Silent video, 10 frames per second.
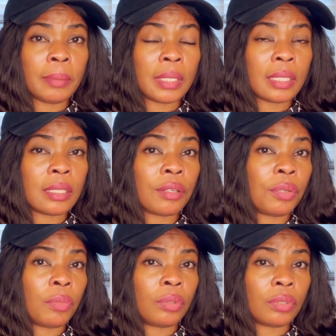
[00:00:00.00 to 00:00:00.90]
It takes three
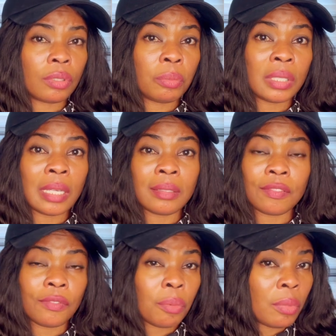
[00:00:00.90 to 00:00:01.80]
months, sometimes
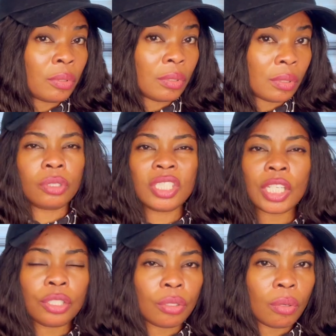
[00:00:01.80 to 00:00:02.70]
four months.
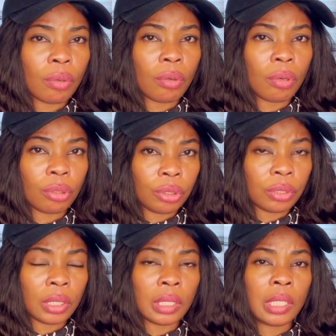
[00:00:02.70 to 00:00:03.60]
Check your
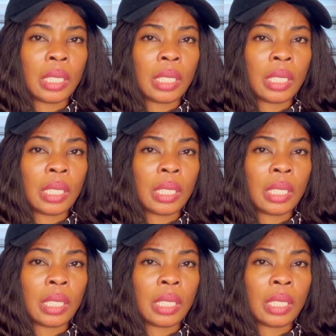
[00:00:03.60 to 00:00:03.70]
country,